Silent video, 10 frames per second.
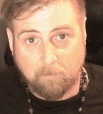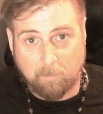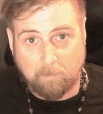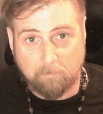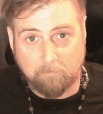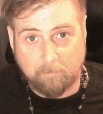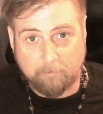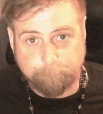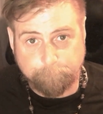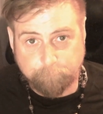And
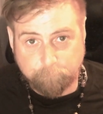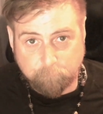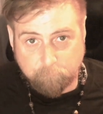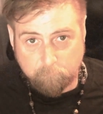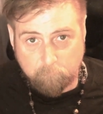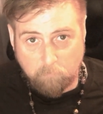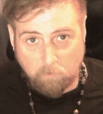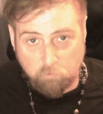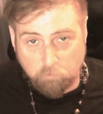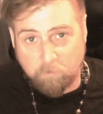uh,
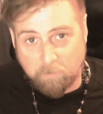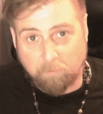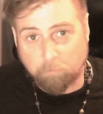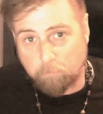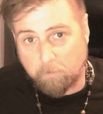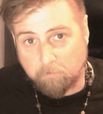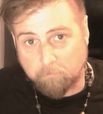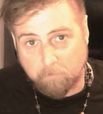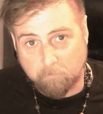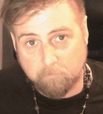you can get through anything.